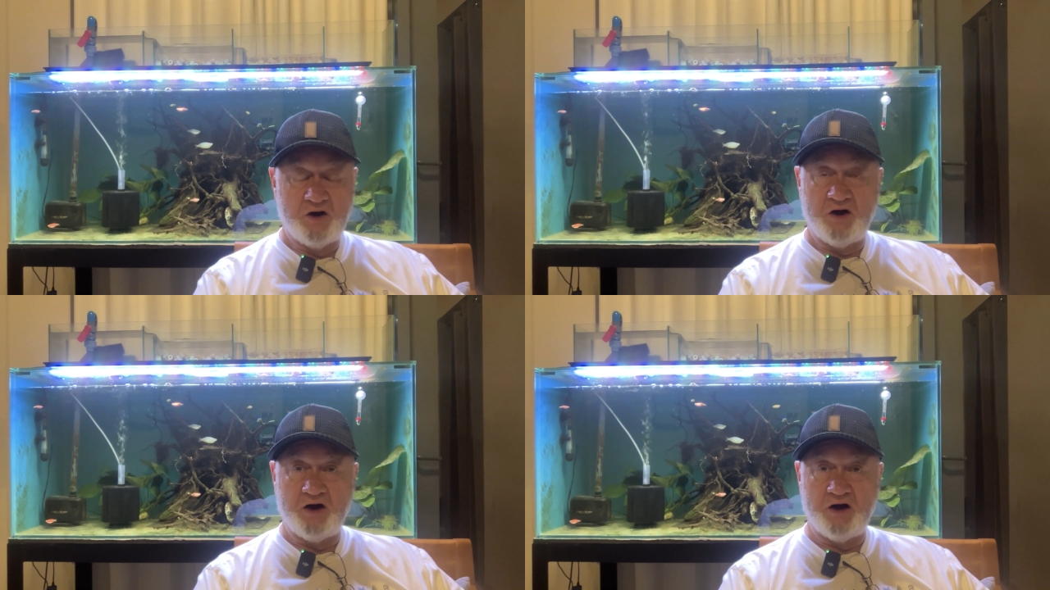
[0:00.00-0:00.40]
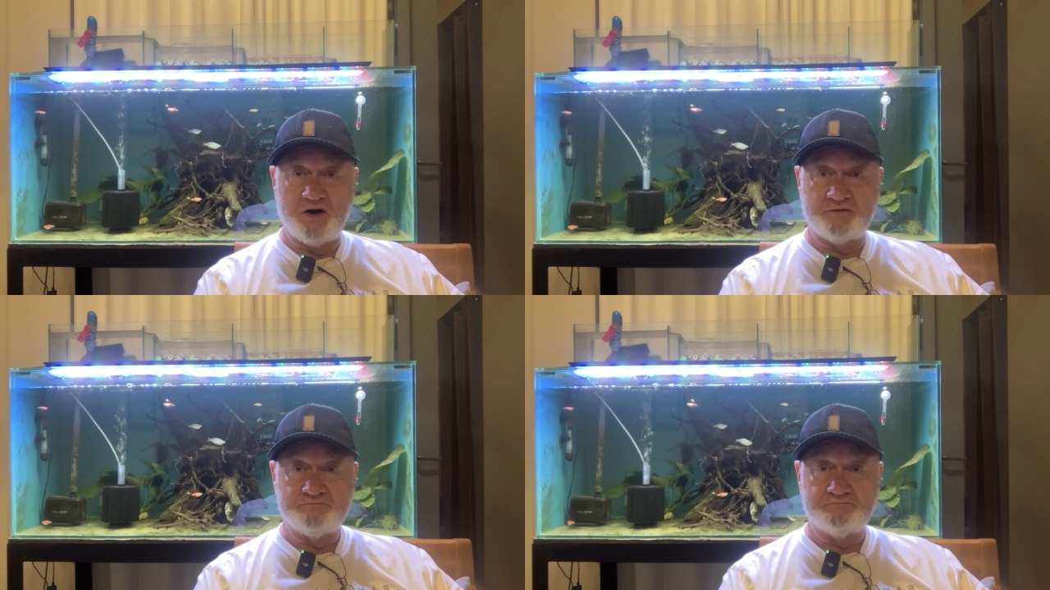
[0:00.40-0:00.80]

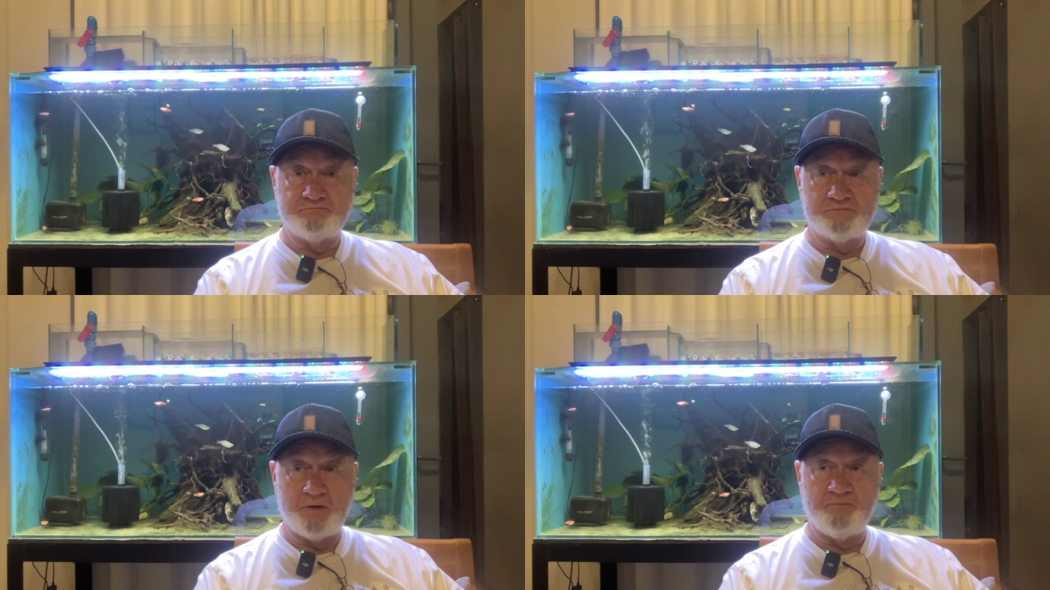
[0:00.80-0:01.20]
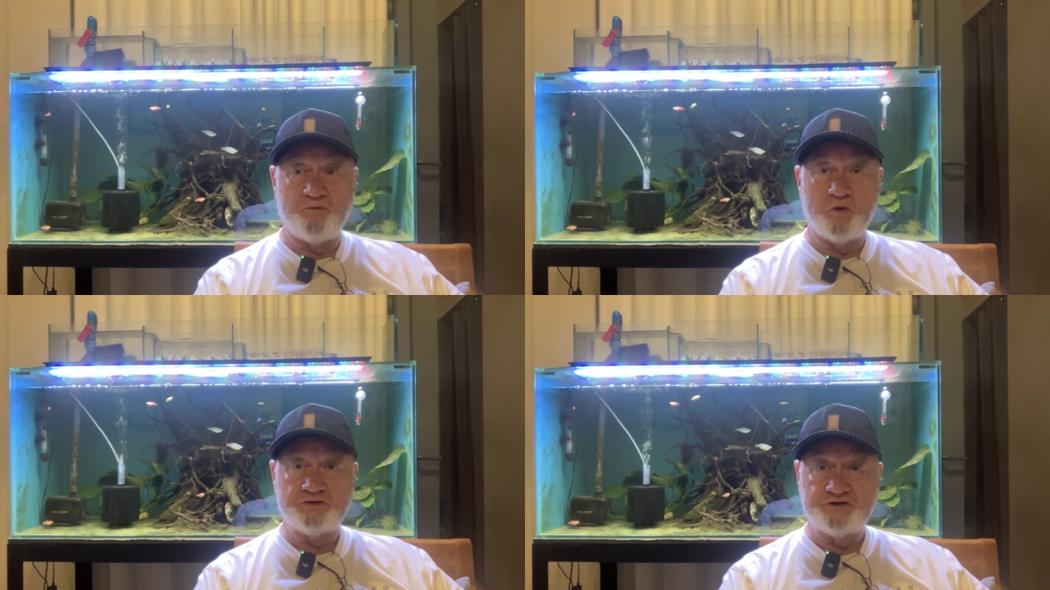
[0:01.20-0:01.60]
I'm
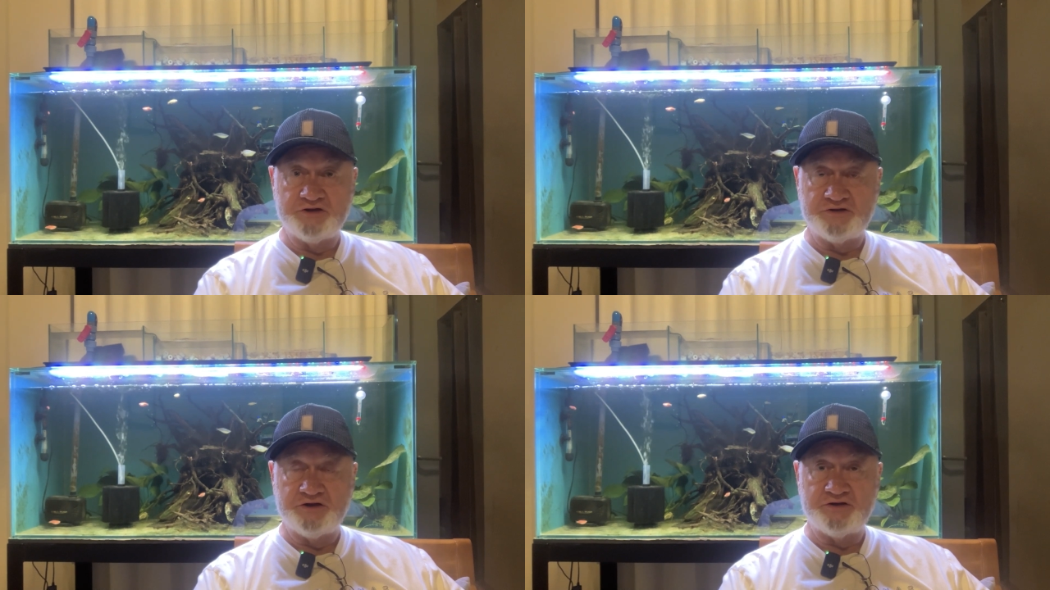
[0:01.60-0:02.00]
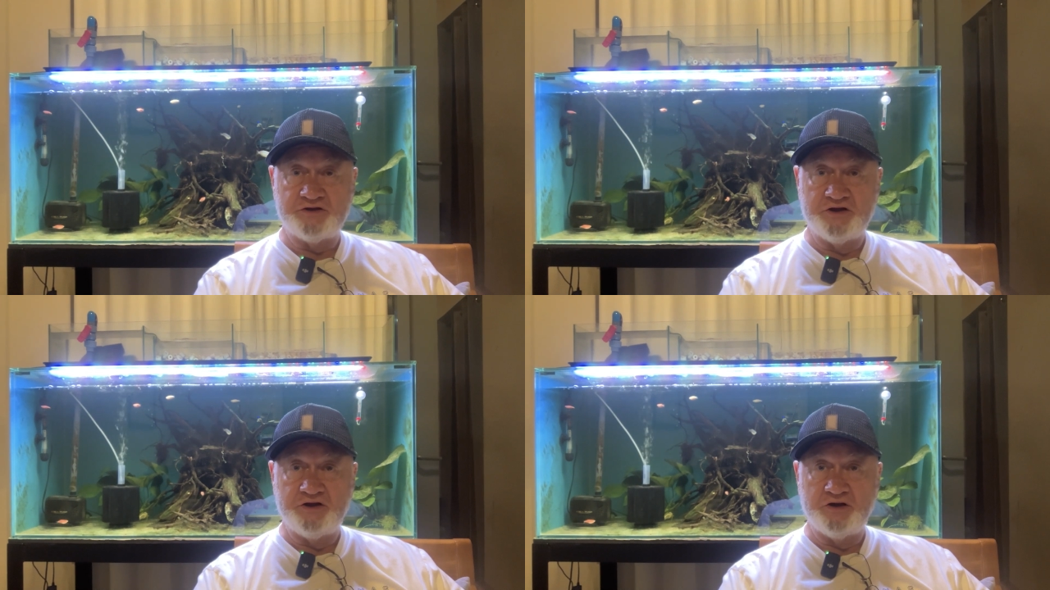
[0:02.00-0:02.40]
fortunate that
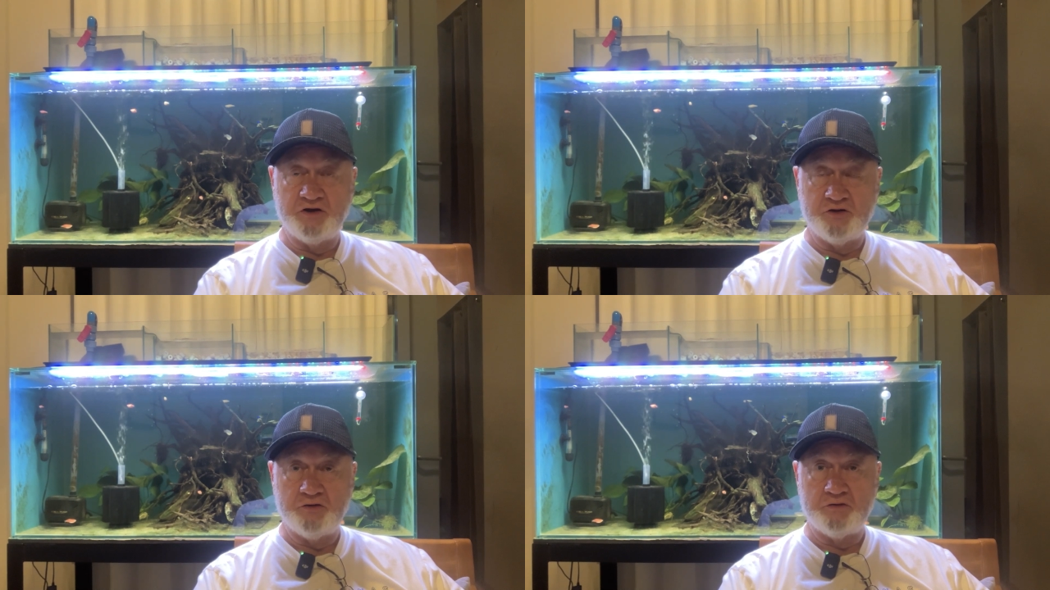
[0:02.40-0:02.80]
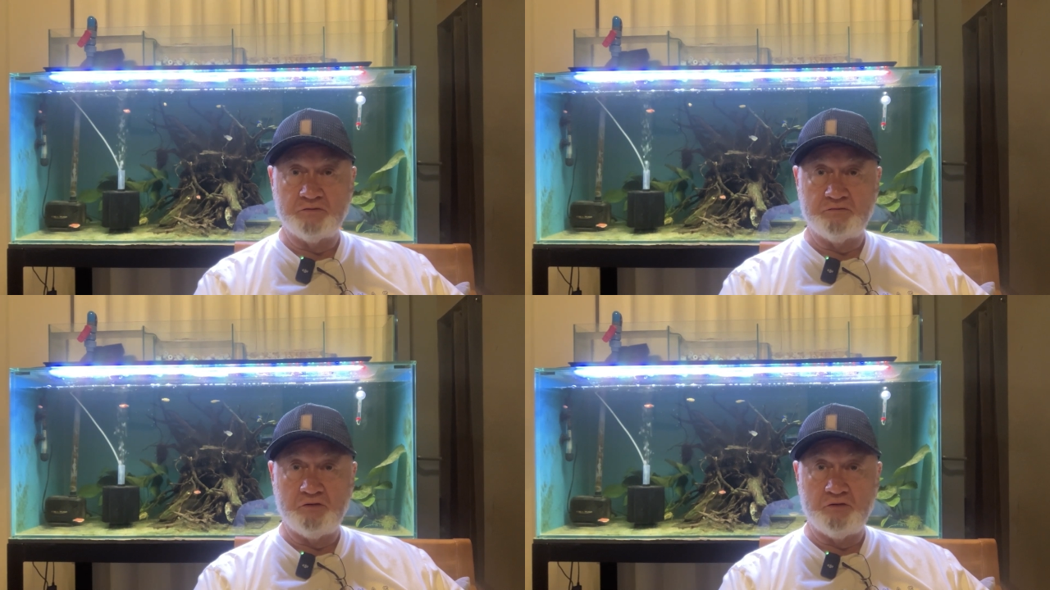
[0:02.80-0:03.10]
the little